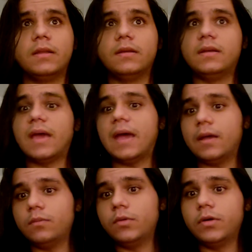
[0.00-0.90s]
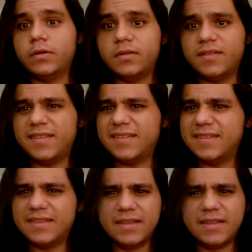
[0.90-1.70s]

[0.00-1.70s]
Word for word: the dad was